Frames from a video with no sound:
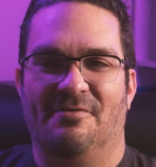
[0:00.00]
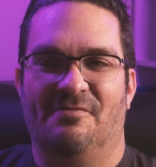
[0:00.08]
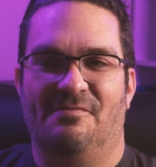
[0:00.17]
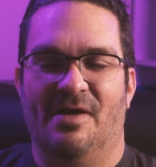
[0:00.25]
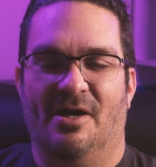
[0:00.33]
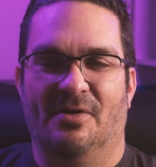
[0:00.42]

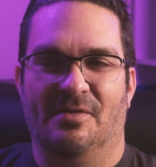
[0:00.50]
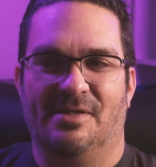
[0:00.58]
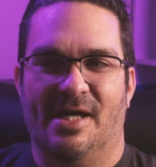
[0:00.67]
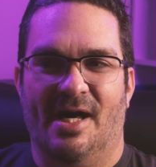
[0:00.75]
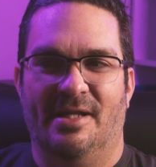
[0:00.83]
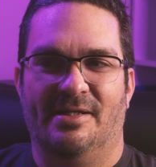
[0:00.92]
felt
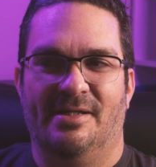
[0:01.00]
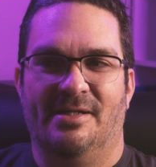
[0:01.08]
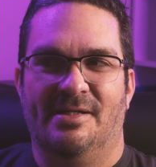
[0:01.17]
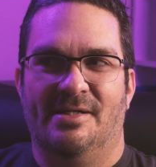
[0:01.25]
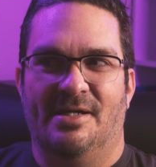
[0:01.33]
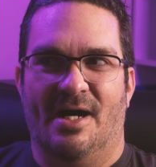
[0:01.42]
that
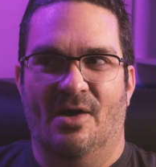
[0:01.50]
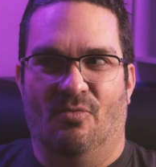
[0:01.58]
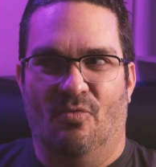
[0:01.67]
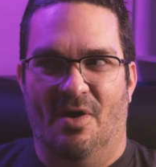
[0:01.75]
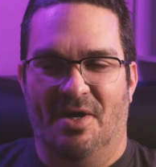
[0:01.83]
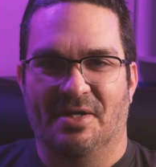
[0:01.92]
I
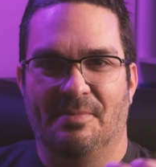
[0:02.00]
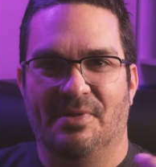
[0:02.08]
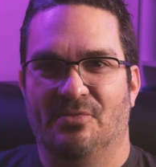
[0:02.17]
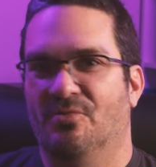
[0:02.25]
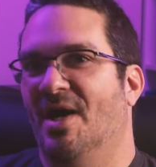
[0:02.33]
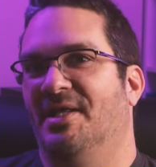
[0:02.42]
wanted to
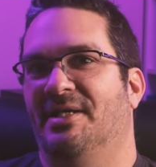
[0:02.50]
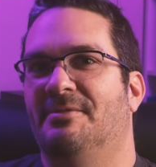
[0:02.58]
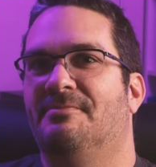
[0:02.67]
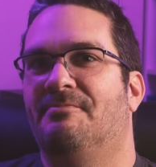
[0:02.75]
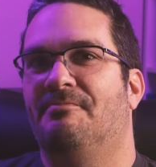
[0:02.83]
be ready